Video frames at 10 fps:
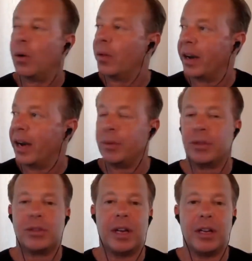Well, then I
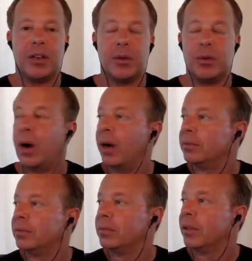would say to you,
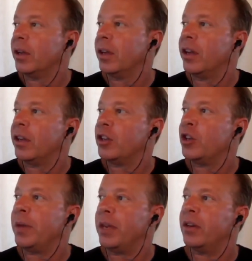well,
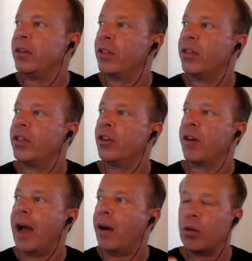you mean
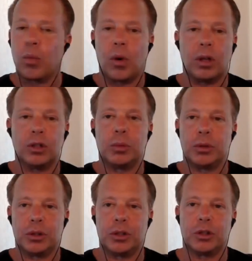your outer world
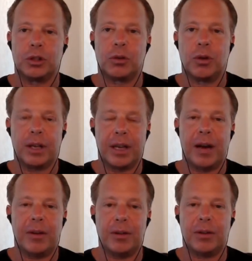was controlling
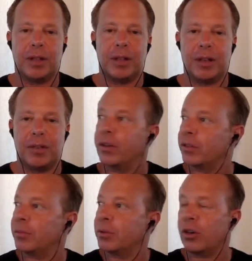how you think and feel.
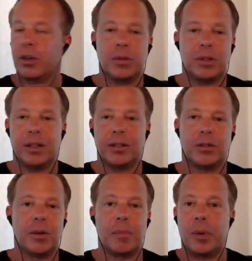Some
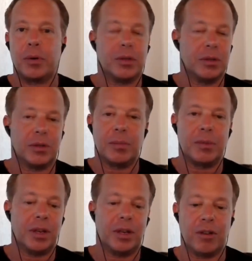circumstance, some person,
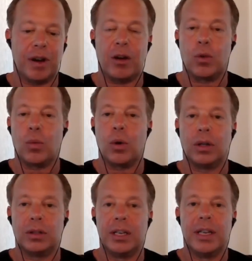something in your outer
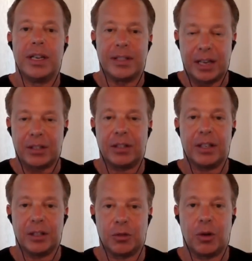world is actually
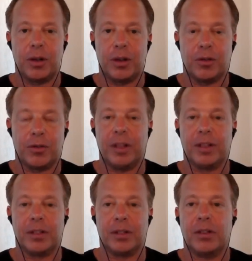controlling your
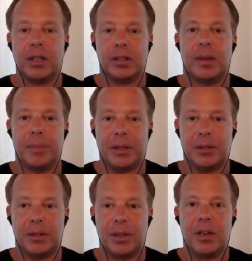feelings and thoughts. That
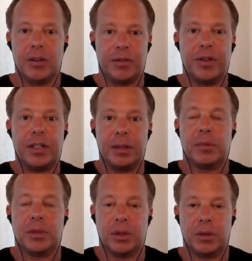means you're a
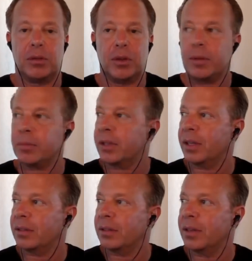victim to those
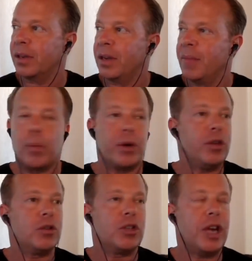circumstances. But
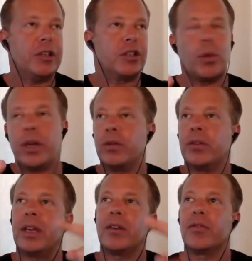when you change the way you
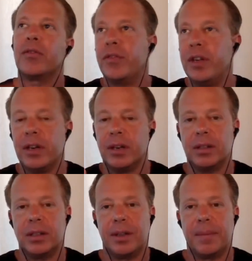think and
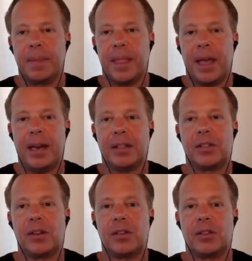feel, and it
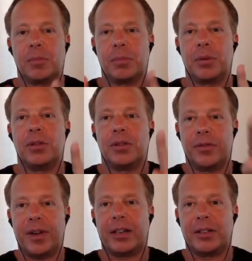starts to produce
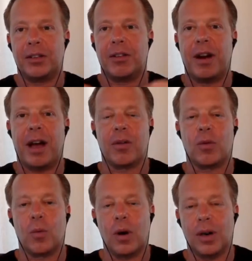effects in your
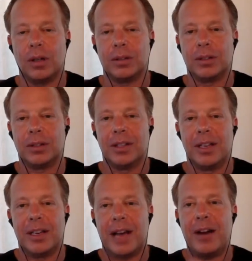outer world,
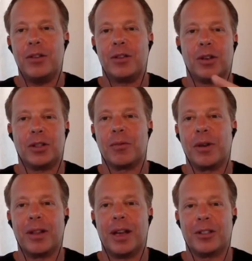now you start to
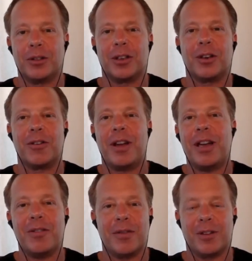realize you're the
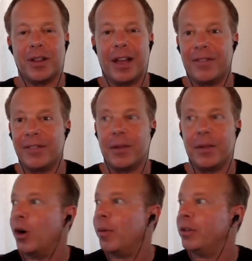creator of your life. And the
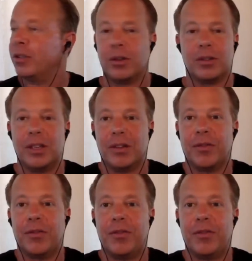moment you start seeing